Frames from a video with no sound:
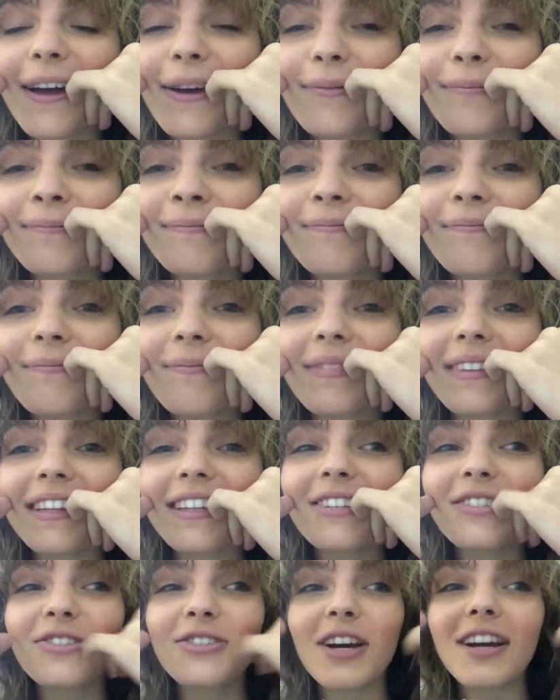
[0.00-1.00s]
I'm
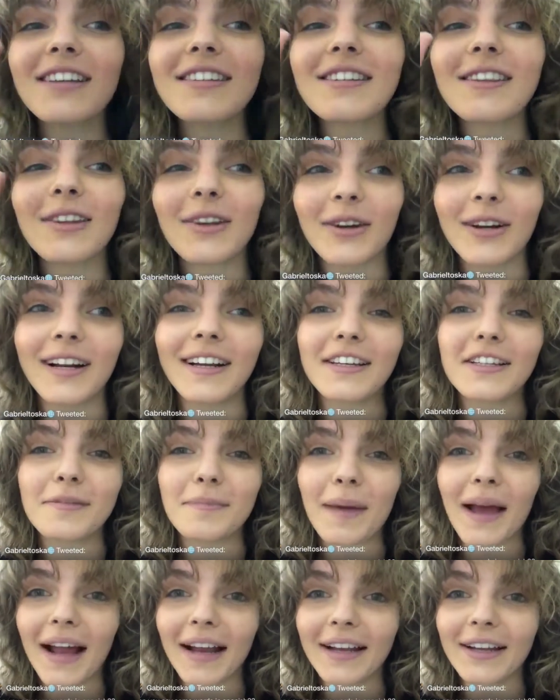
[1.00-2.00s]
just learning
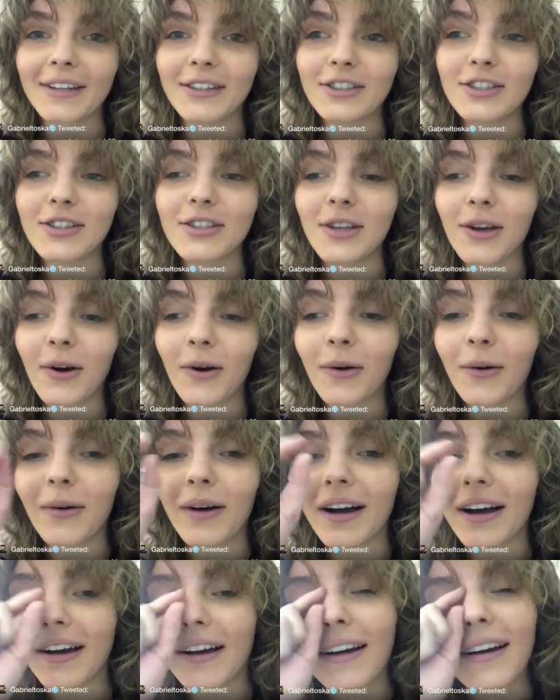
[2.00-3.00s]
Spanish,
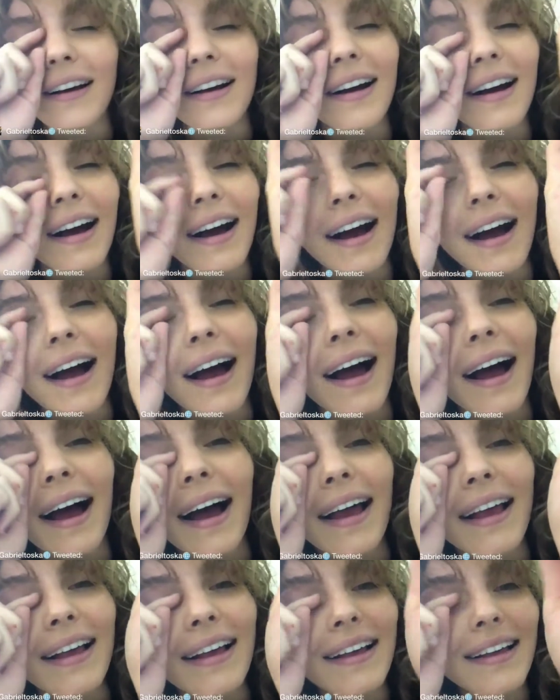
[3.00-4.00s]
so
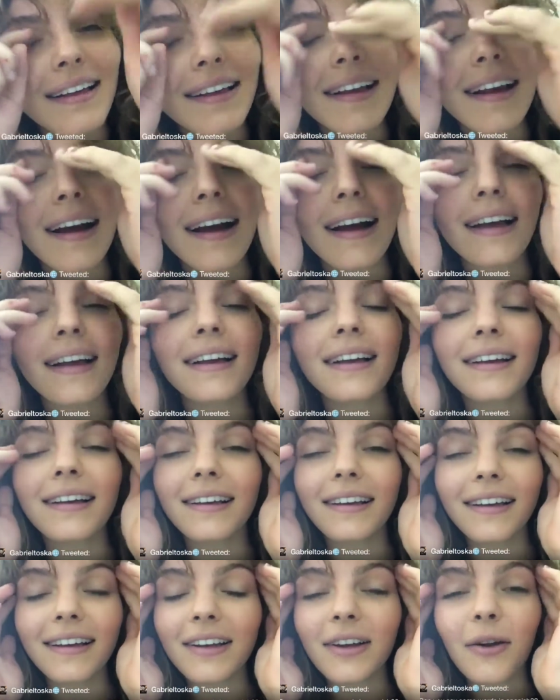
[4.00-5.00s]
I I
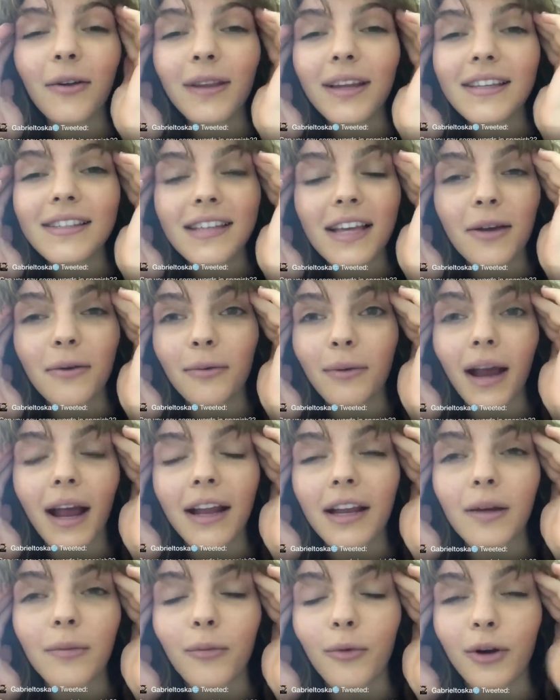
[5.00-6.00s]
can only say
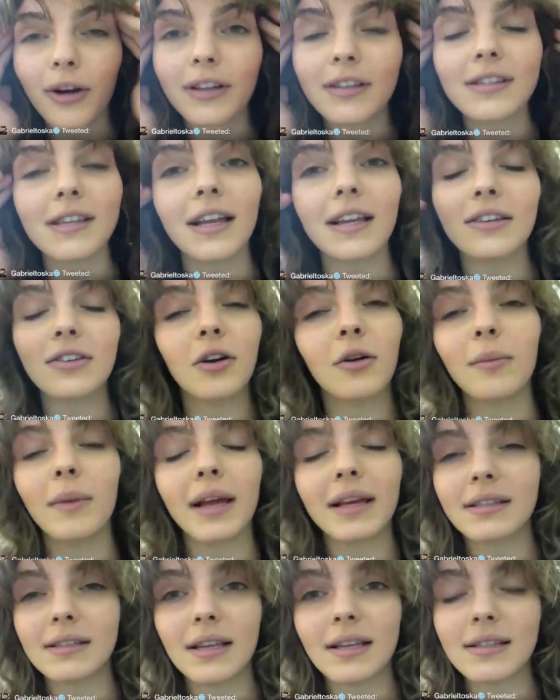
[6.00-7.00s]
random words that don't
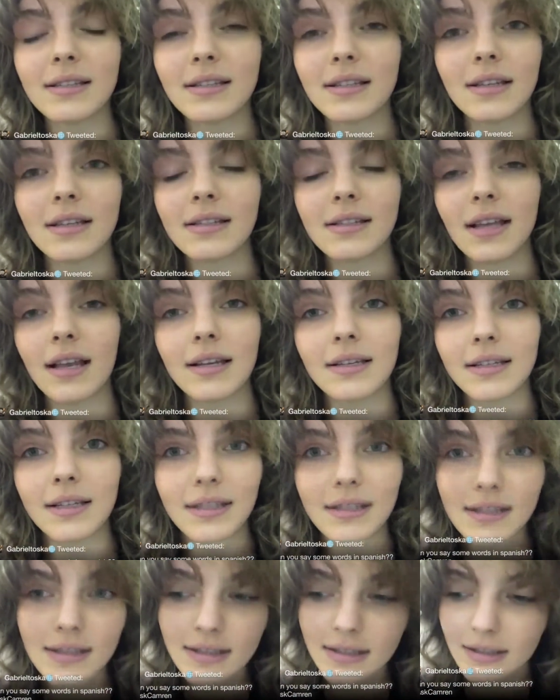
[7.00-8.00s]
make sense in a
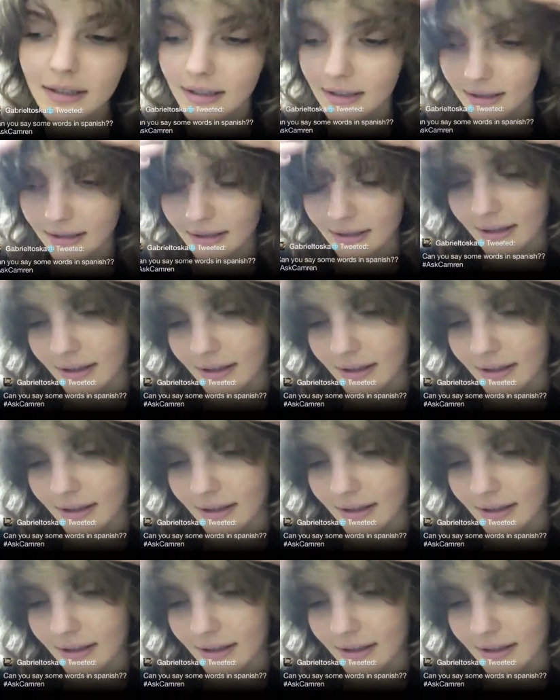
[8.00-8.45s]
sentence.